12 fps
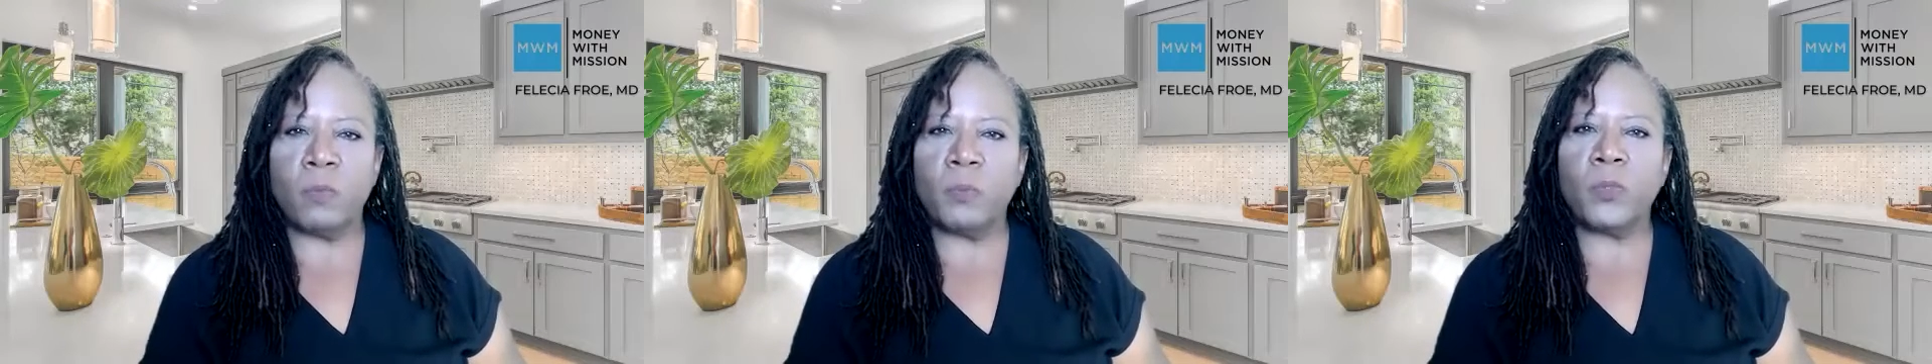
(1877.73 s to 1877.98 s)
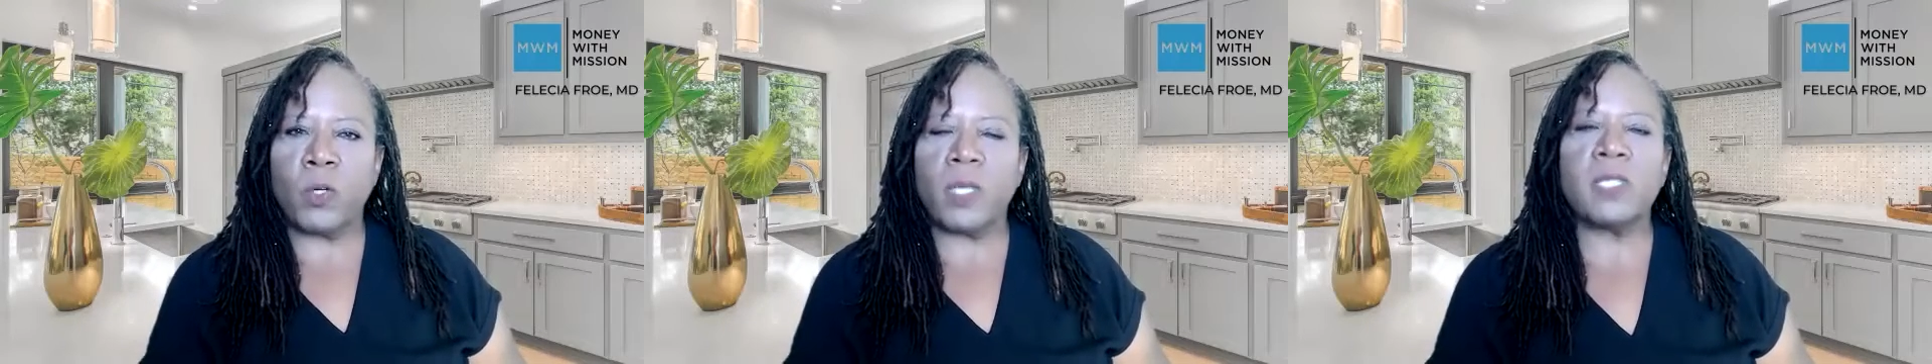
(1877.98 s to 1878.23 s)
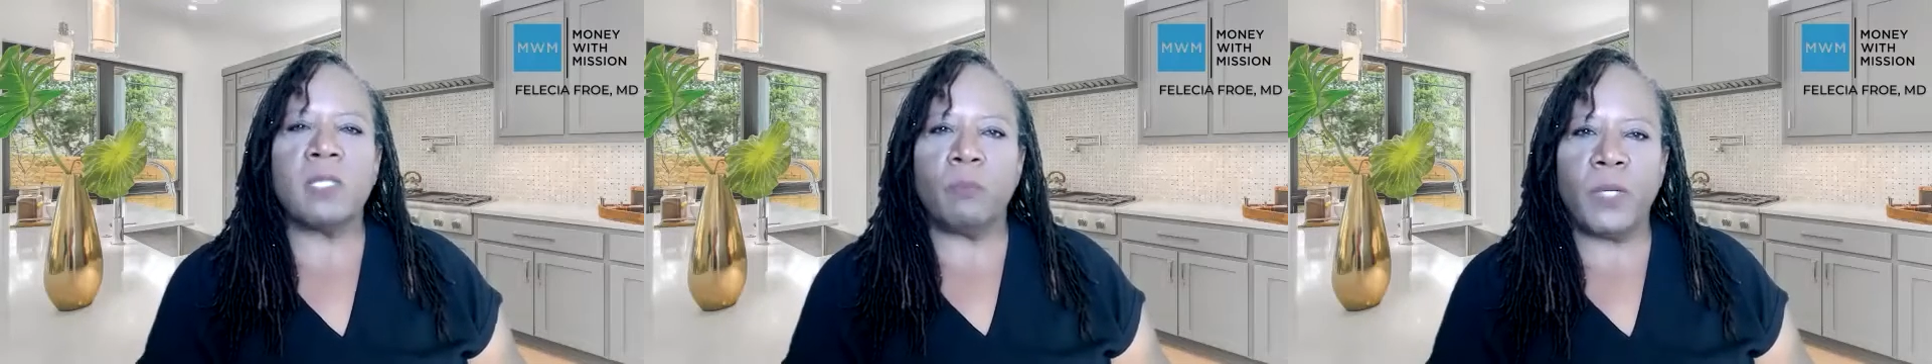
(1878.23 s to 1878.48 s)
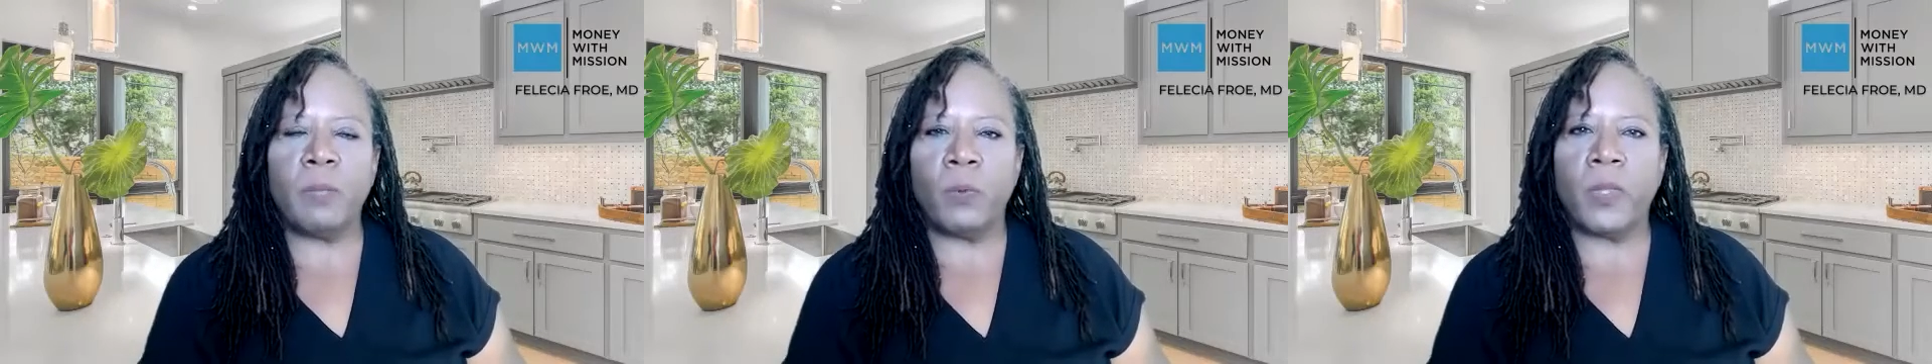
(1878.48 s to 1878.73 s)
trusted
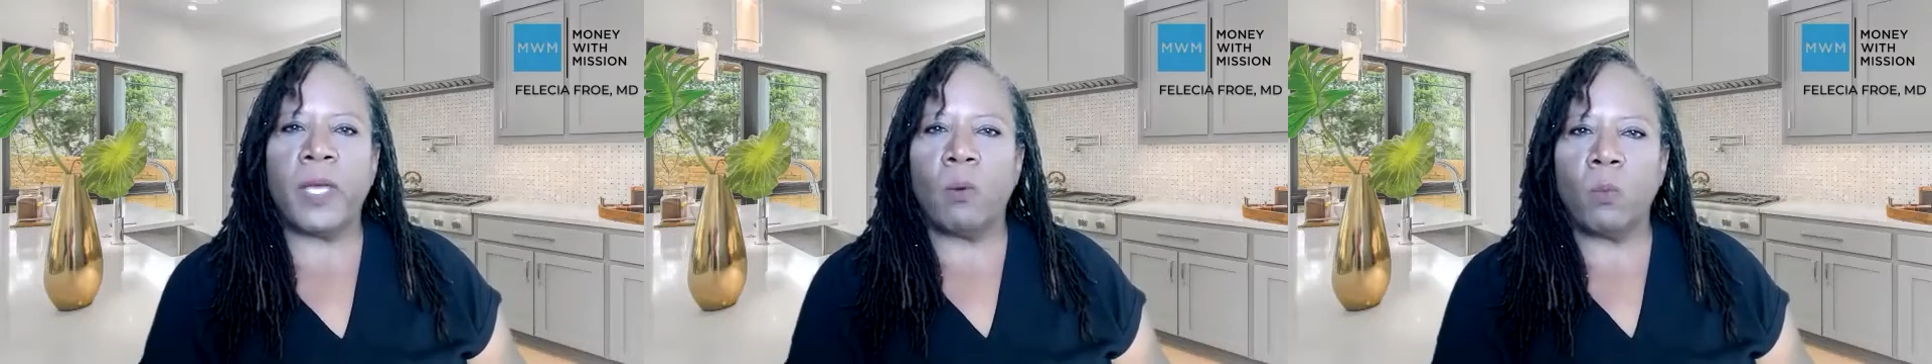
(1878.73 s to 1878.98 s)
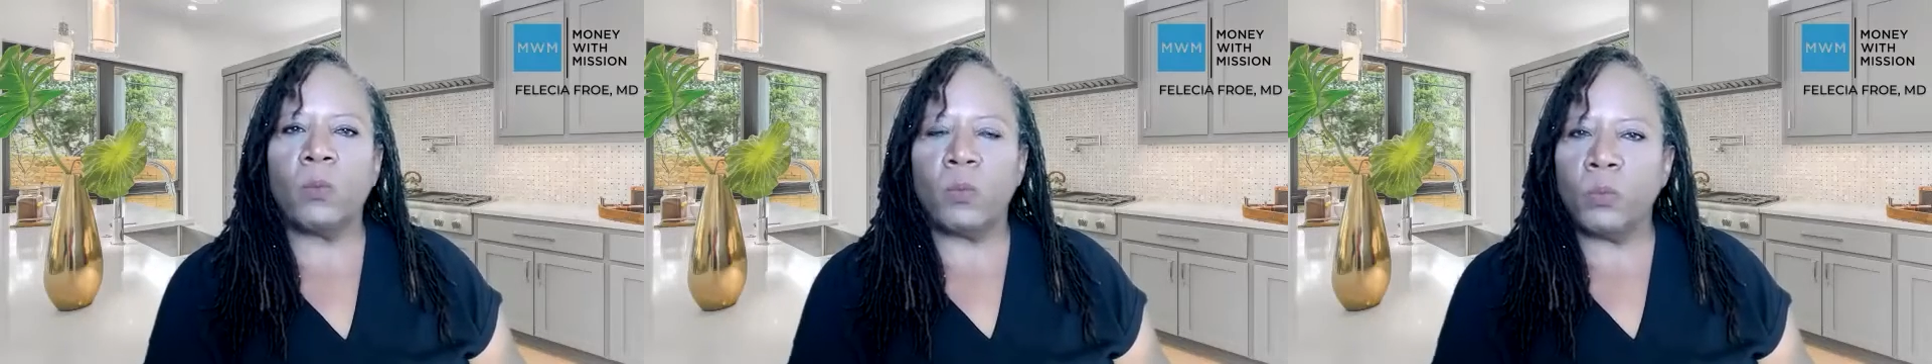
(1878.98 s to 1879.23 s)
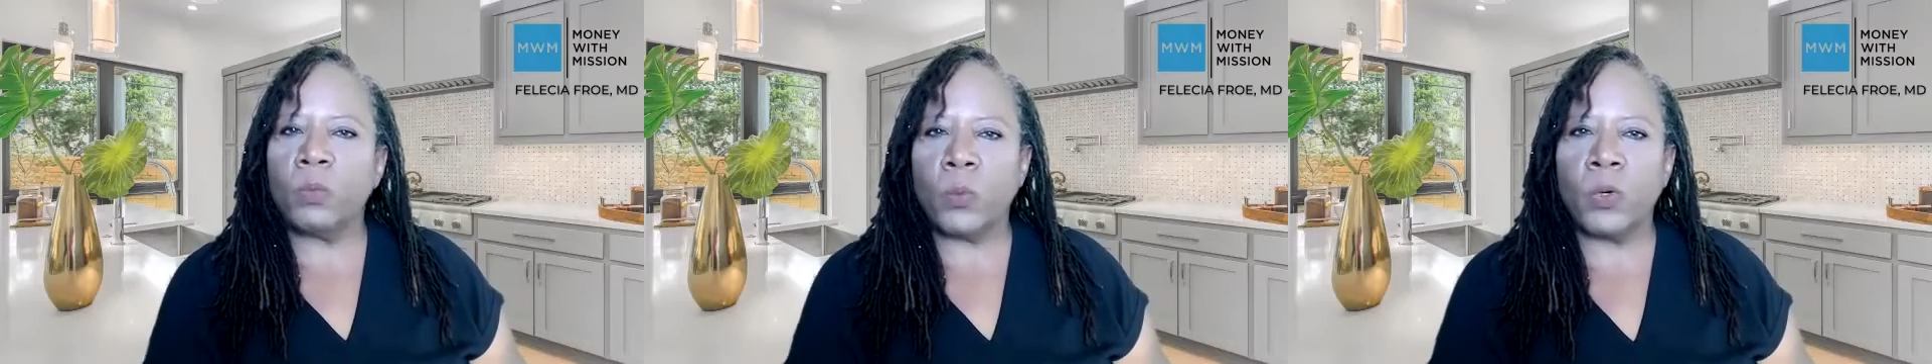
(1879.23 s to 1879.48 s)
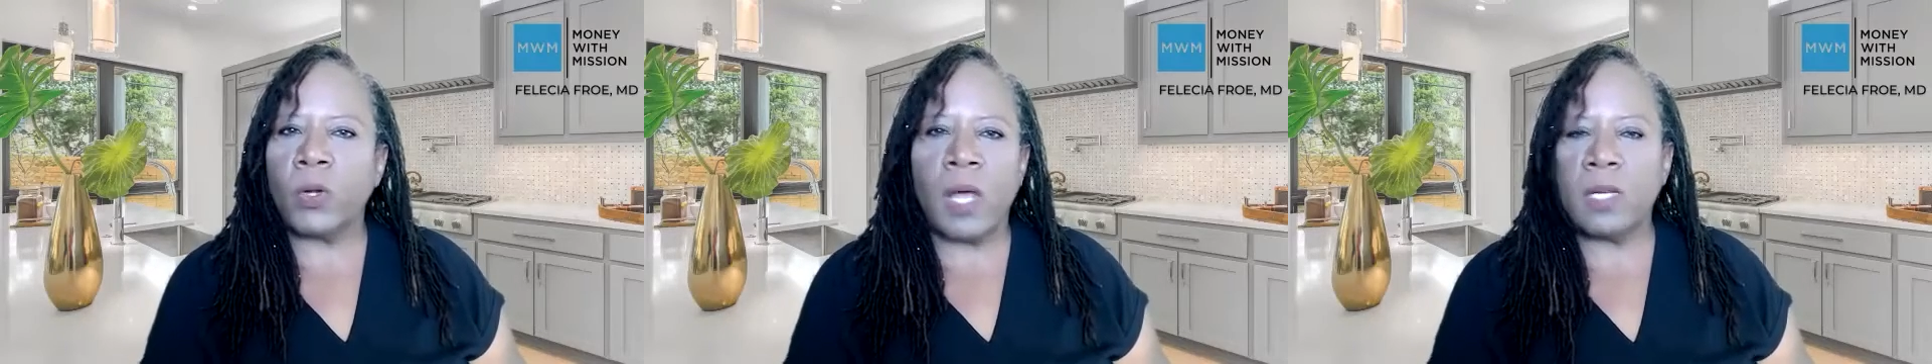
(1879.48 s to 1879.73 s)
people that
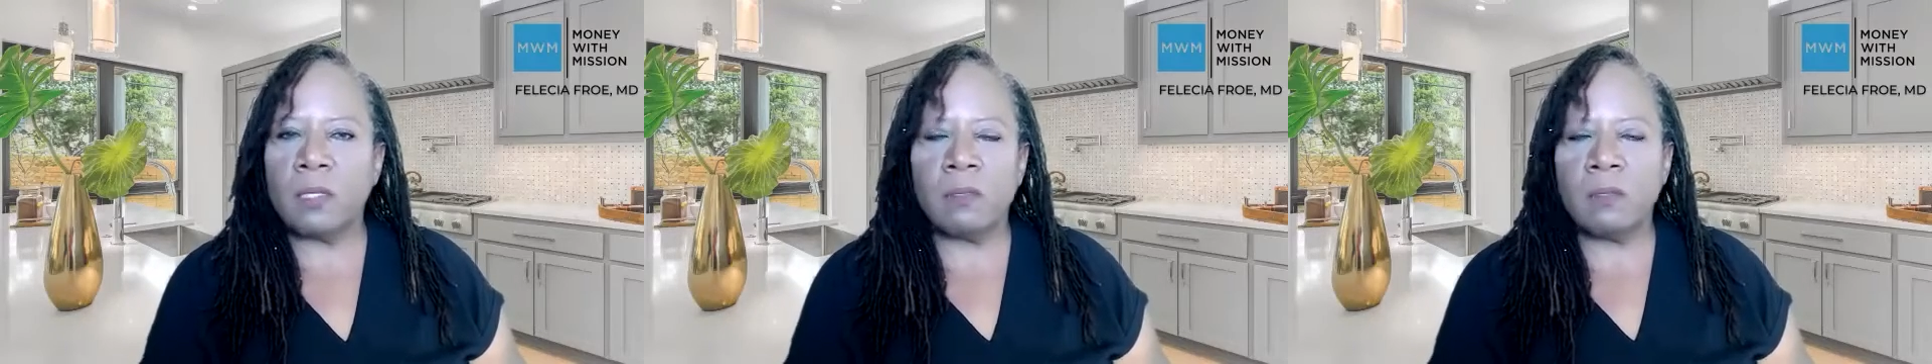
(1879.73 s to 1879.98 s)
were not